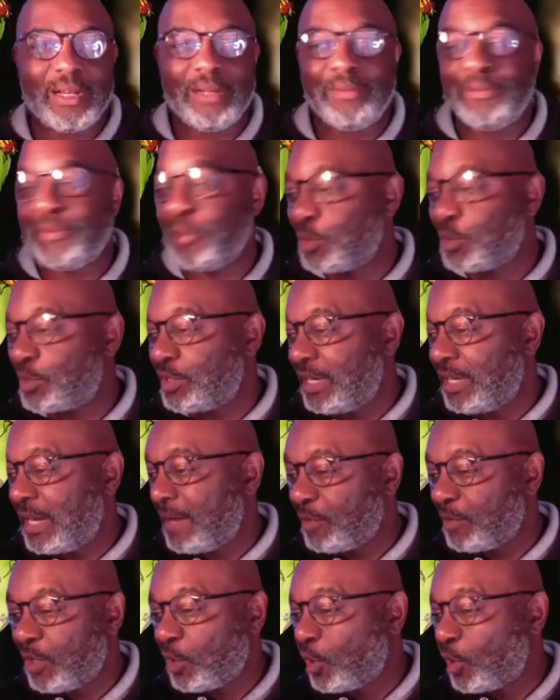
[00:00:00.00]
Unfortunately, I
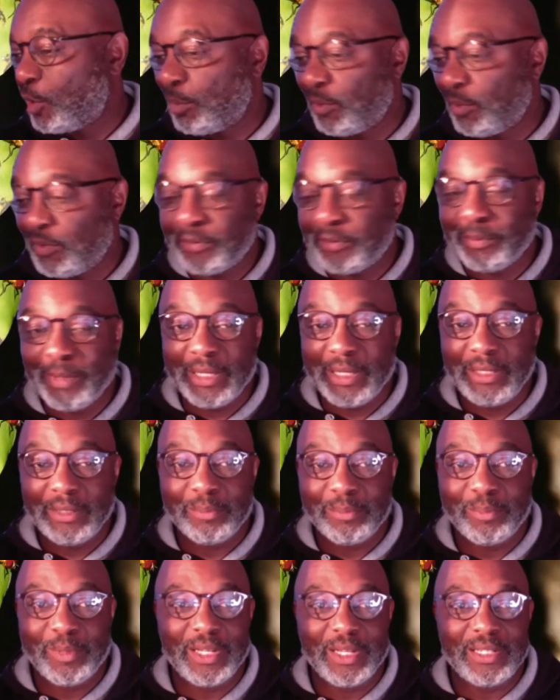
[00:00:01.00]
haven't got a copy with me,
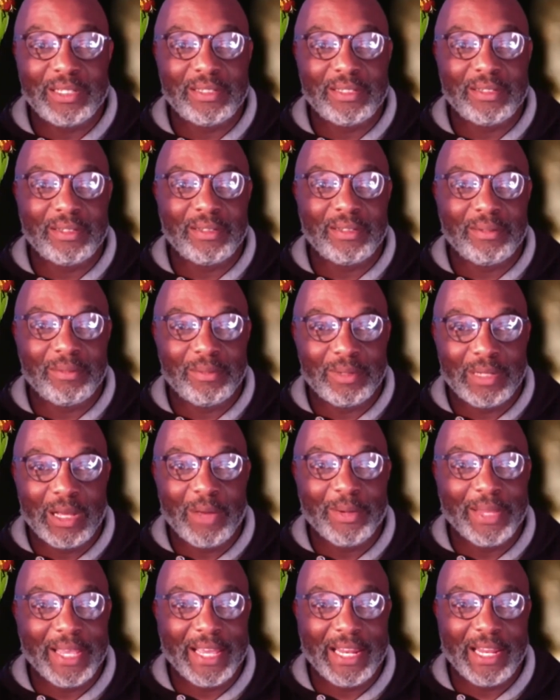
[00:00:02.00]
but go
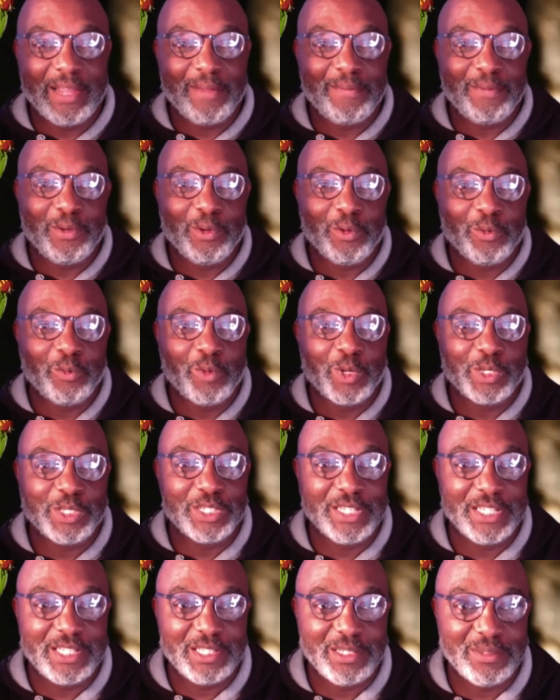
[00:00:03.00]
and get it if you're
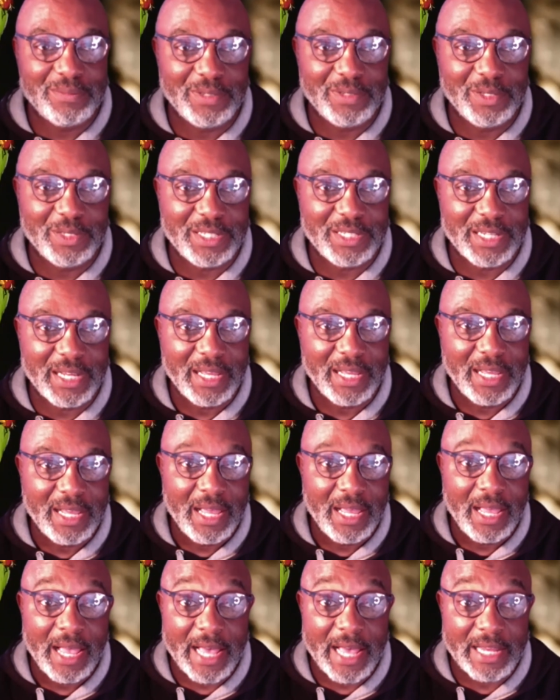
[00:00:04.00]
watching this in the future.
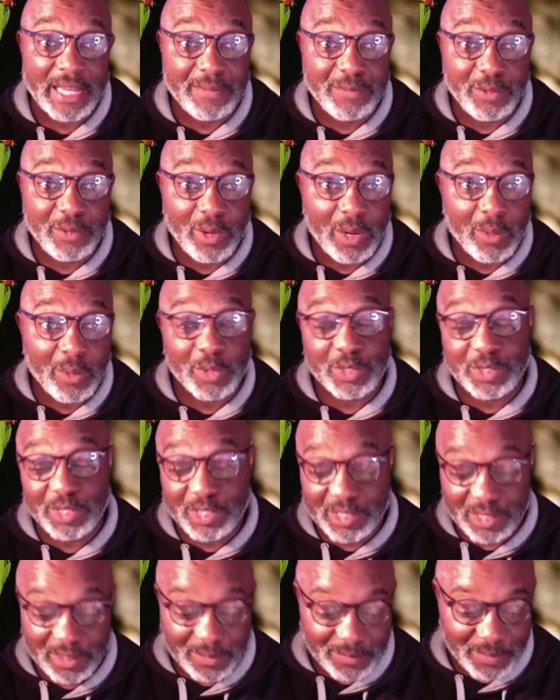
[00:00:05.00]
And if you are watching
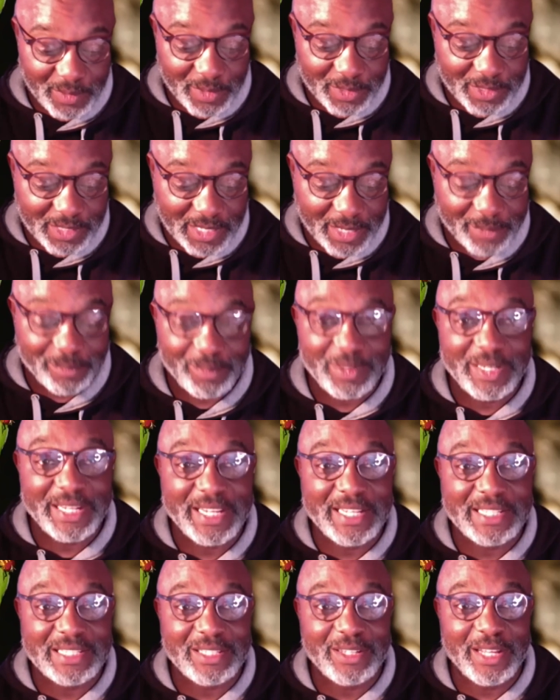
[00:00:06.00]
this in the future,
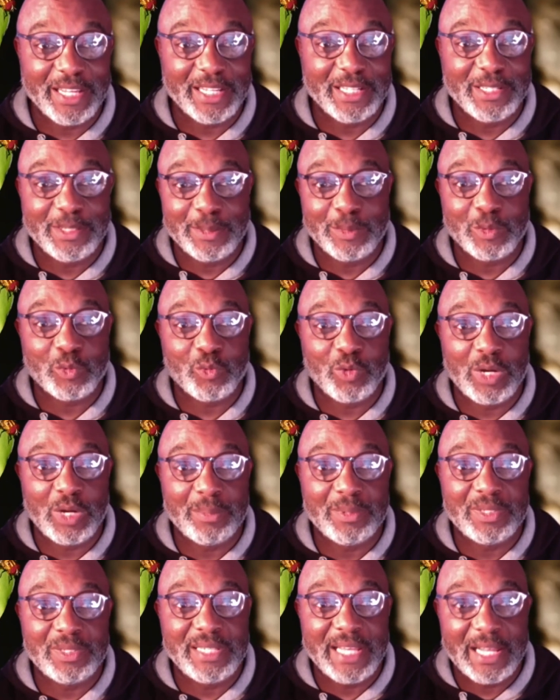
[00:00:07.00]
please like and subscribe
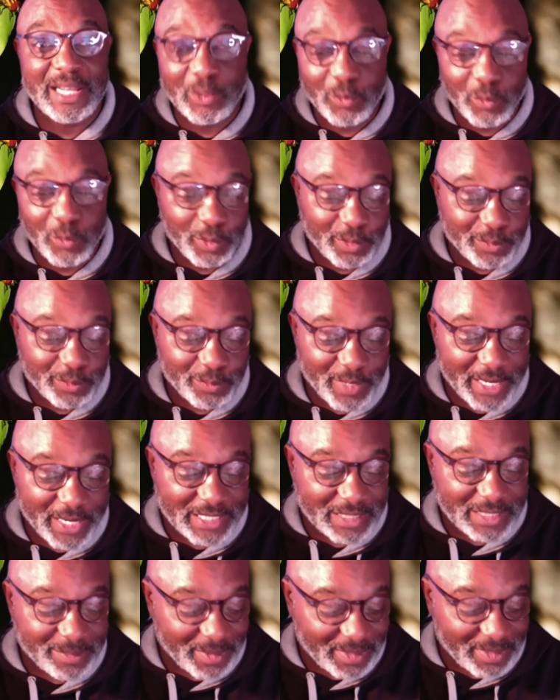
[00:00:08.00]
and tell all your
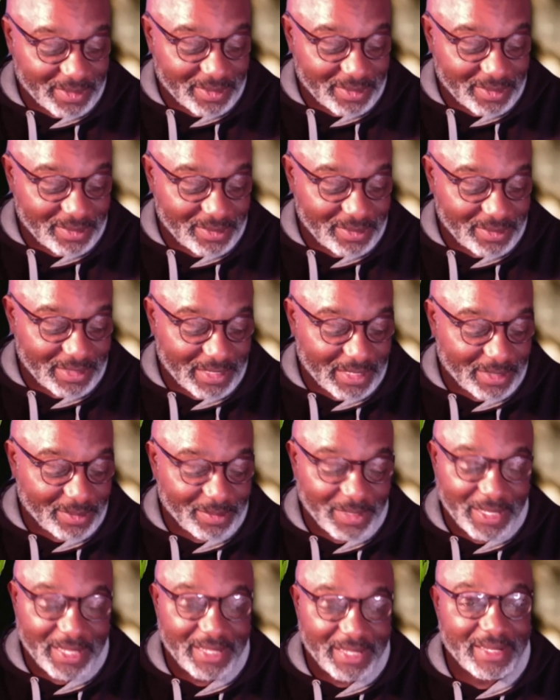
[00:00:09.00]
friends, because
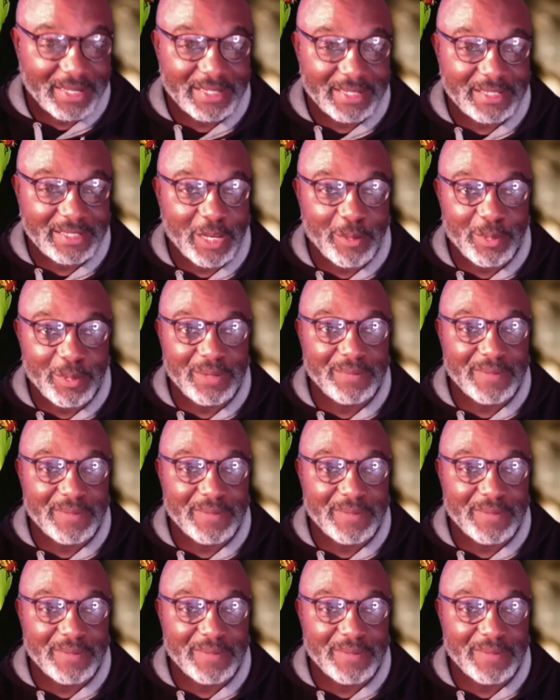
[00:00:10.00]
there's so many